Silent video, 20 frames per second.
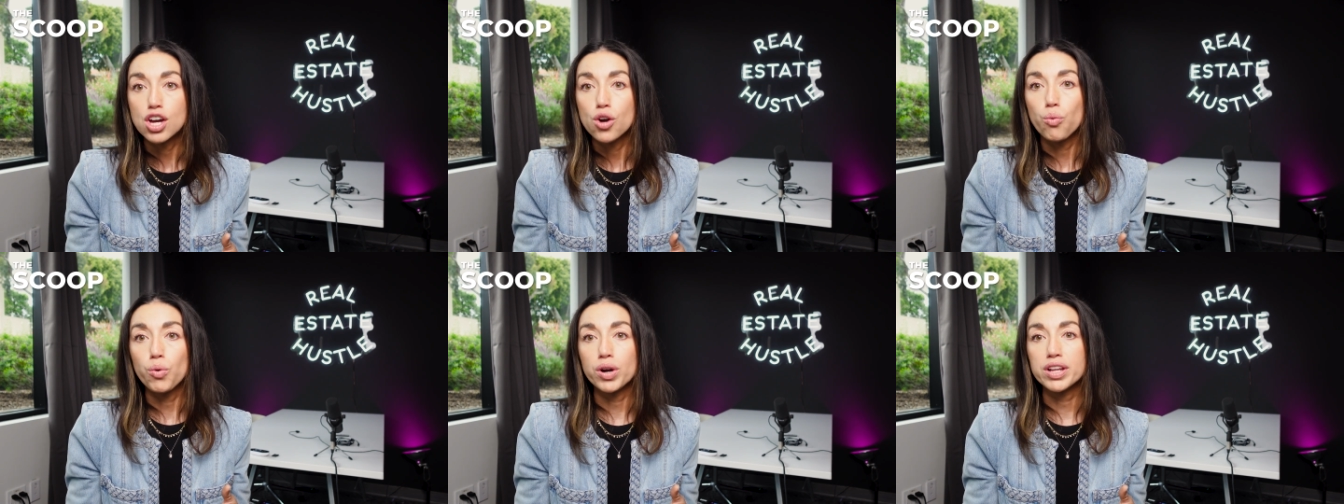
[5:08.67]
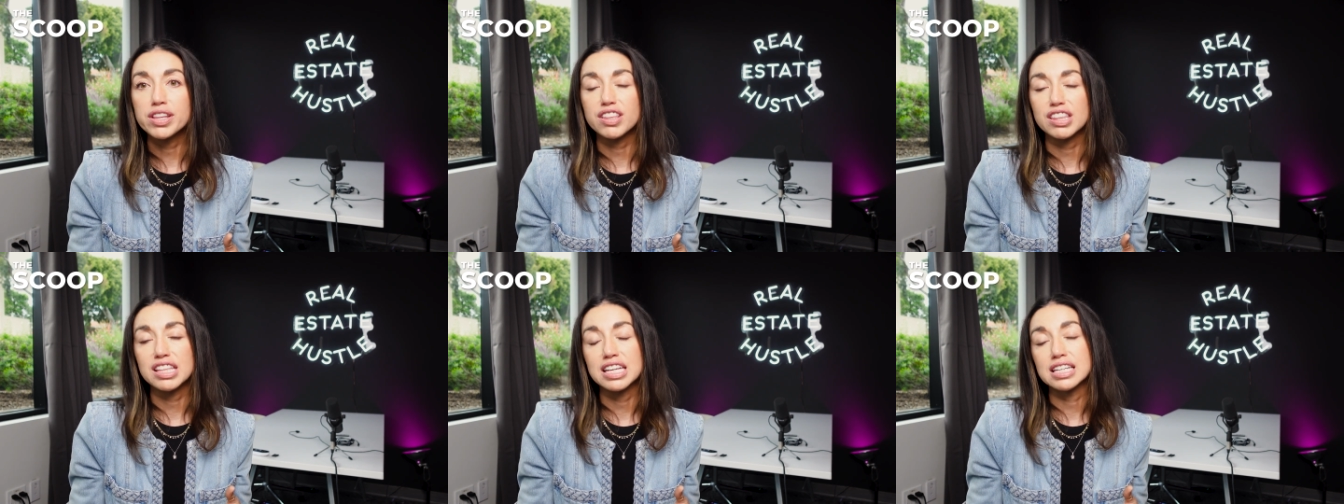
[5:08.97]
one
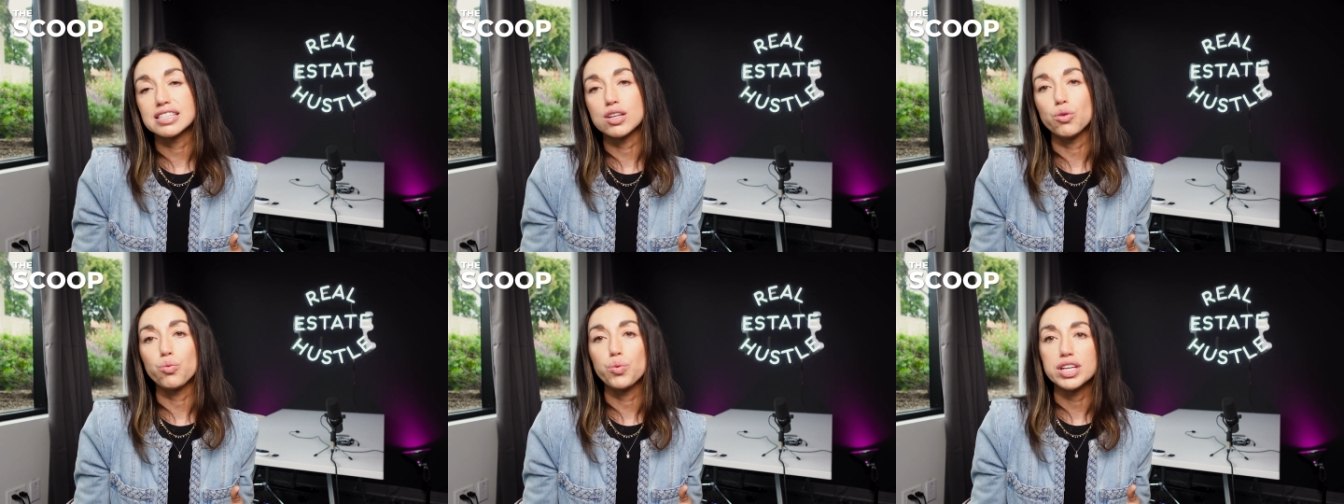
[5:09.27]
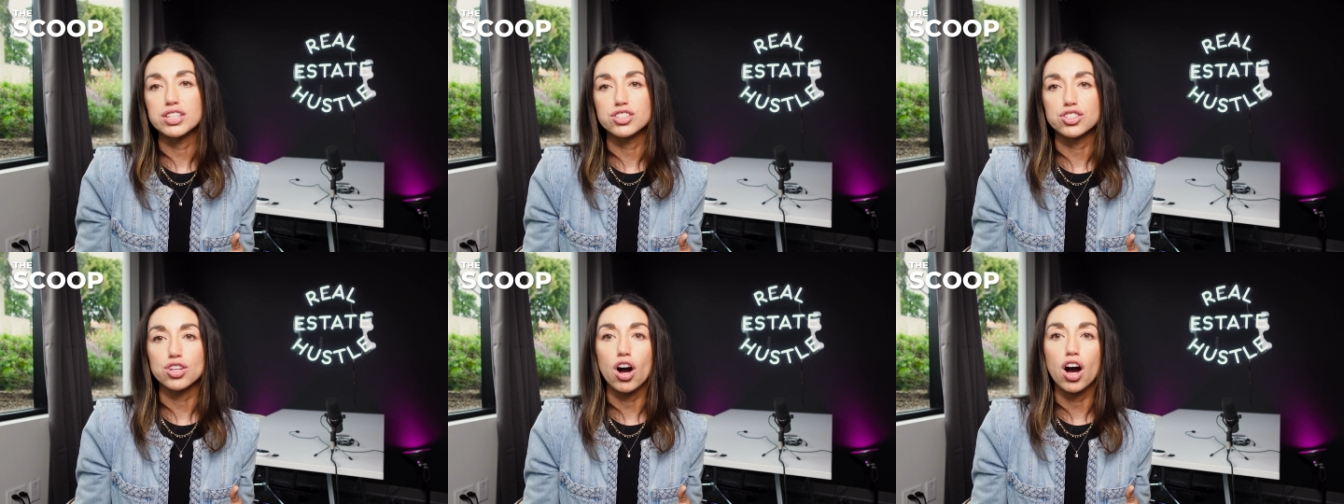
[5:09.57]
of the things that
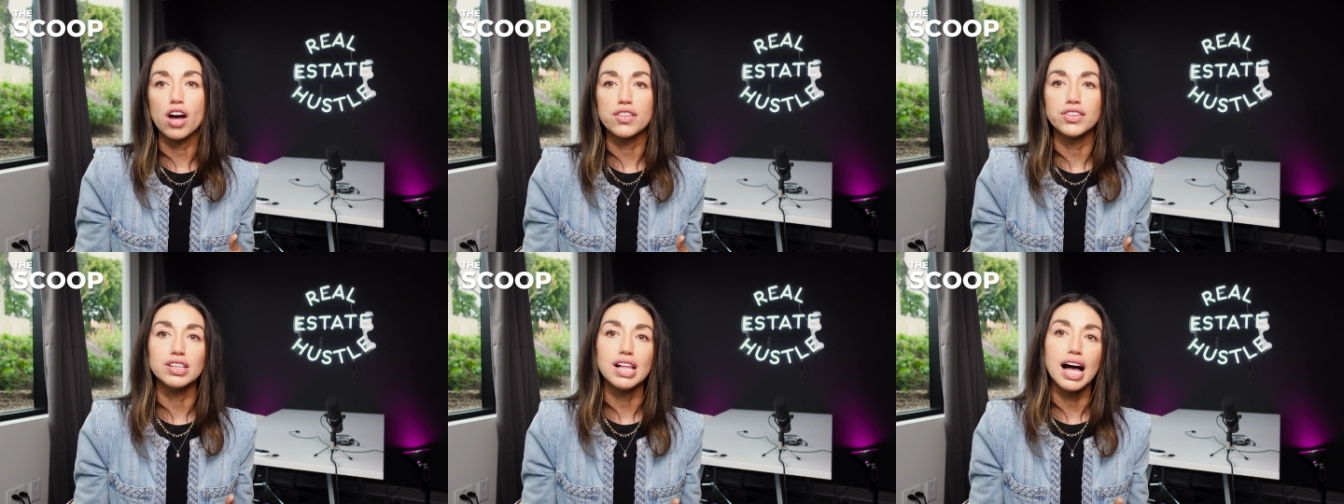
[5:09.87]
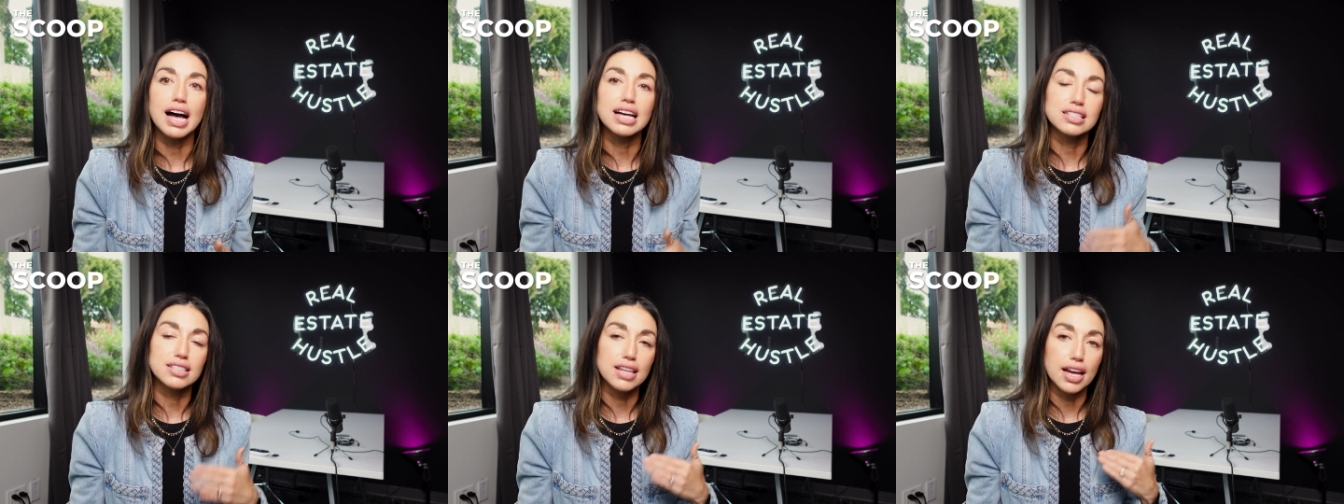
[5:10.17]
we saw in the
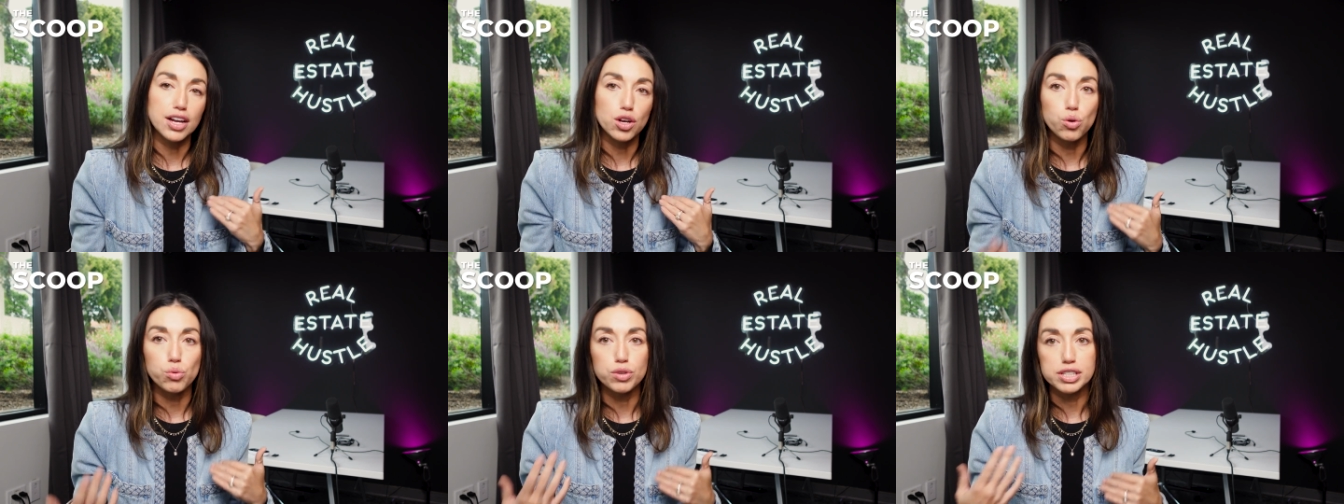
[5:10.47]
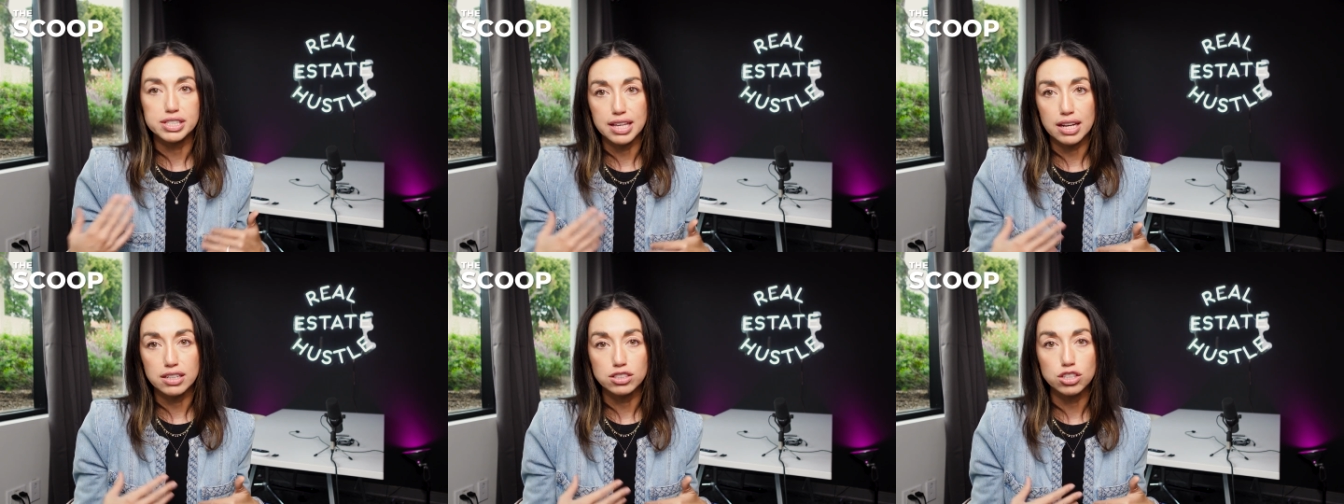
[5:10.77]
last cycle
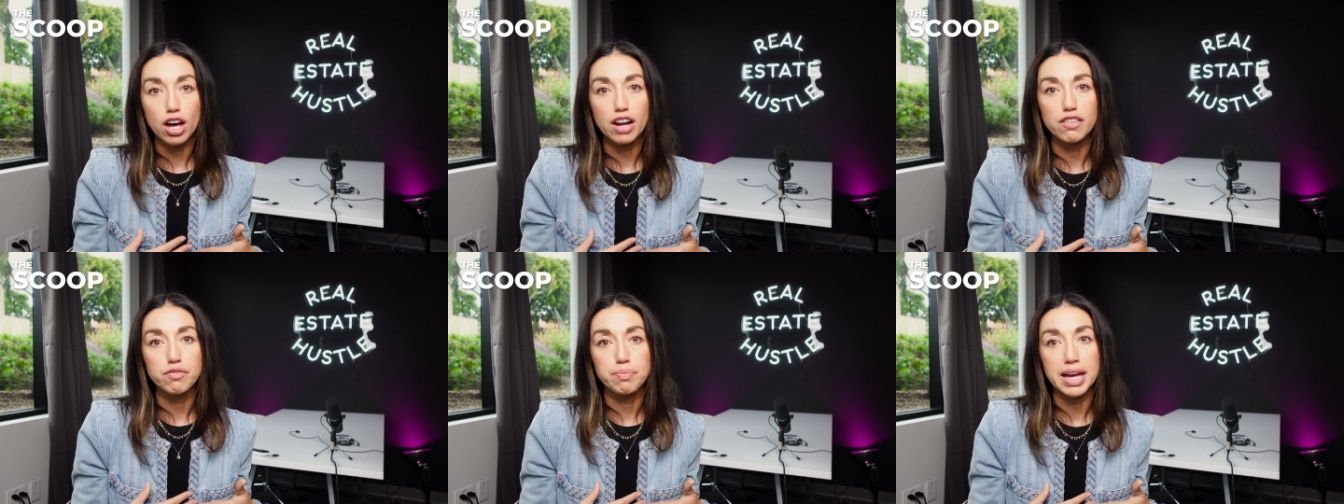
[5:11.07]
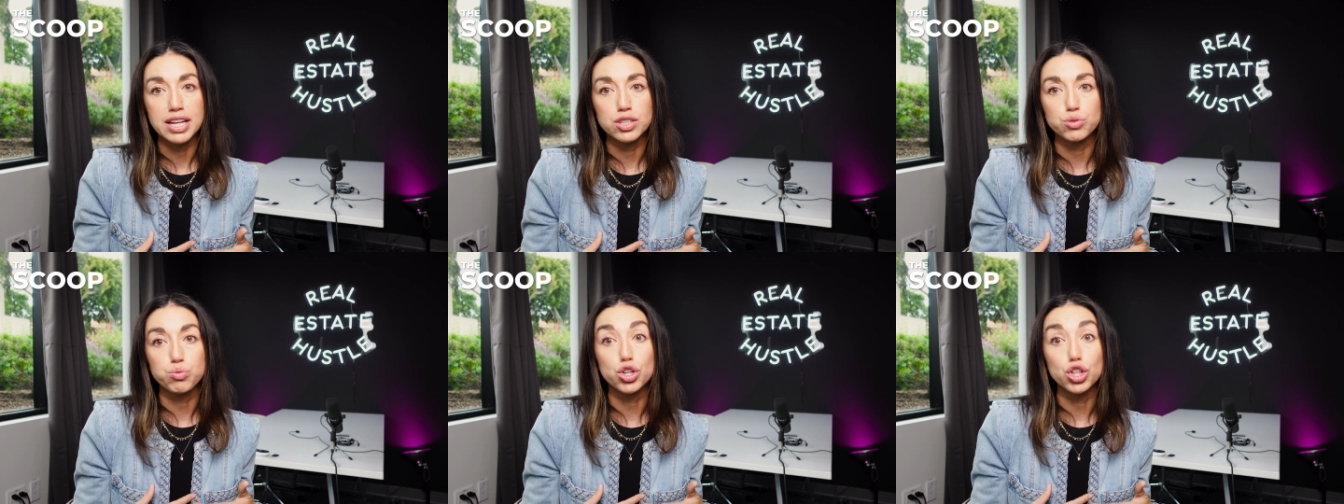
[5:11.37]
was that a lot of
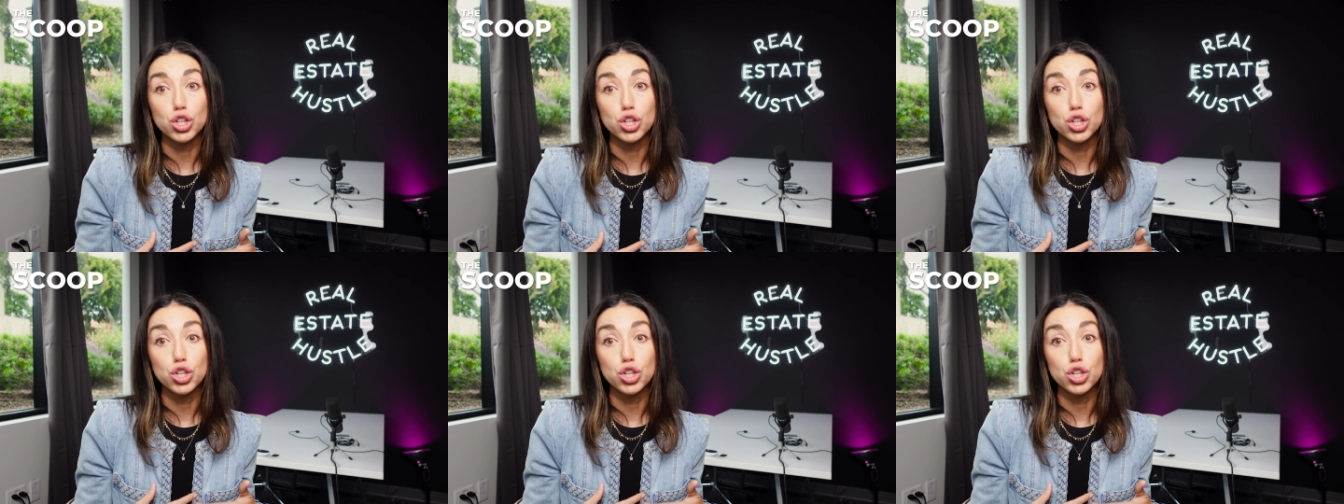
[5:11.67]
banks were